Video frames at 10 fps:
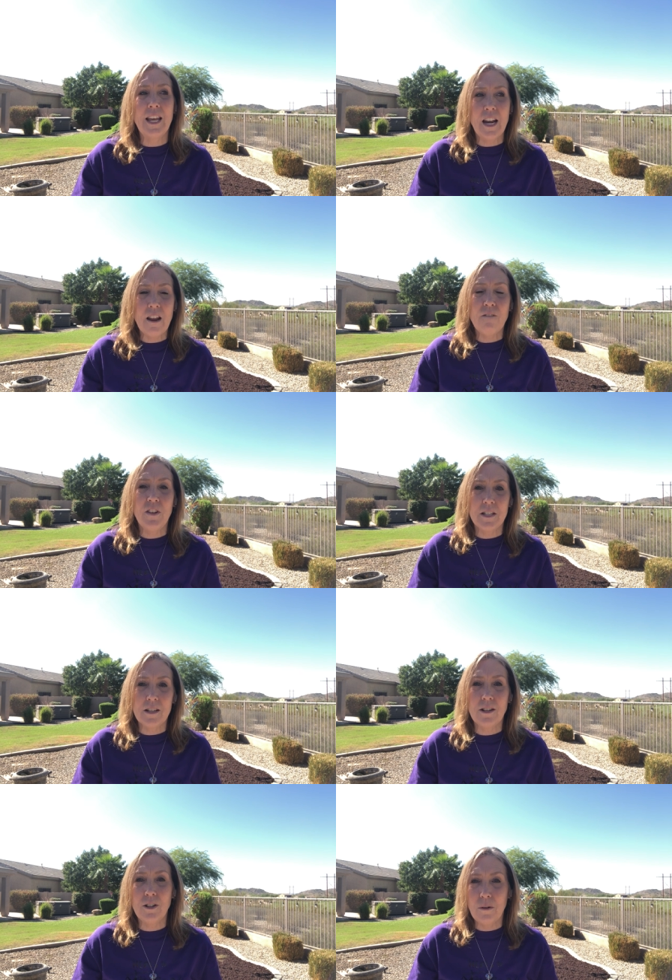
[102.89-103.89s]
getting
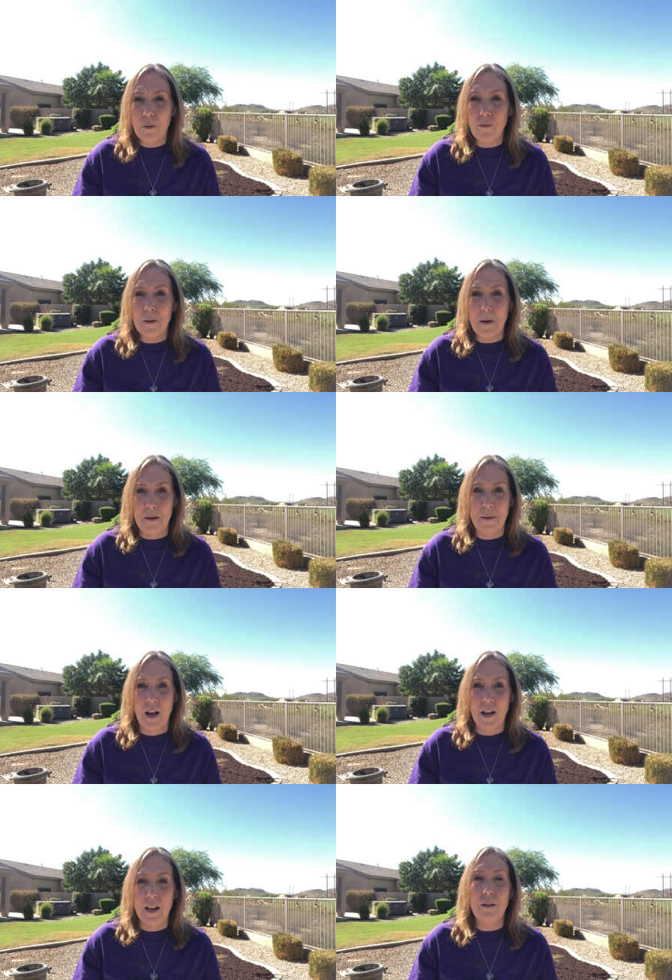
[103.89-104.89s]
physical and moving my
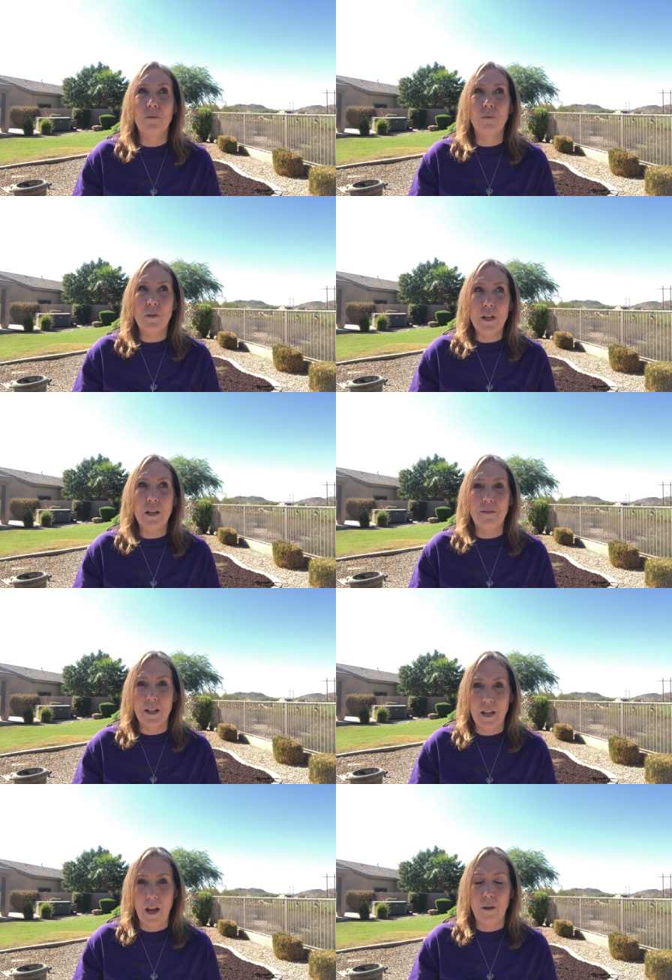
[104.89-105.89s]
body really,
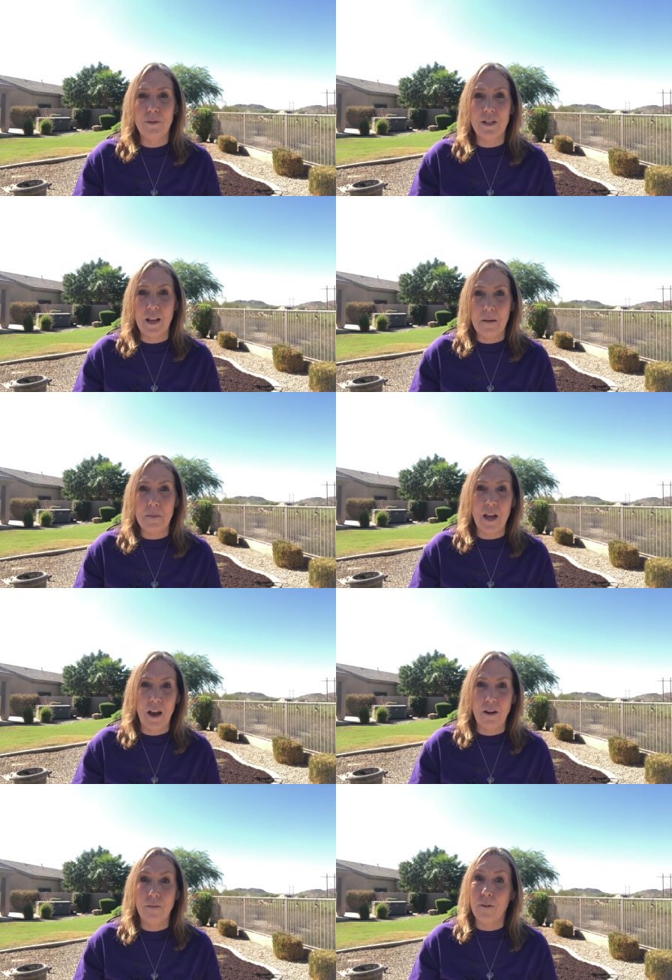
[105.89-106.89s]
really helps to get me
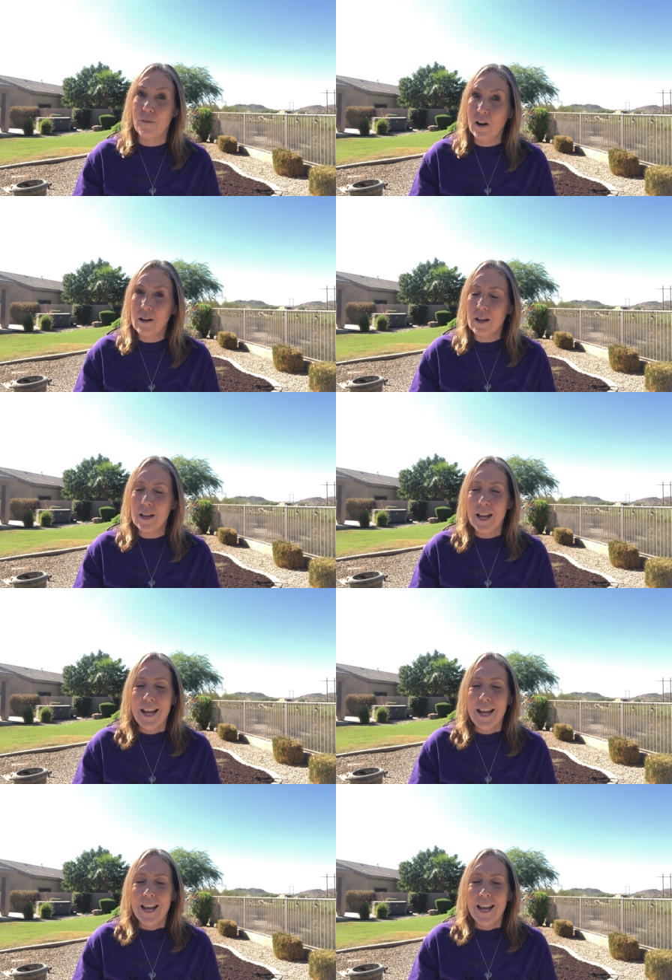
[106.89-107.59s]
out of a funk.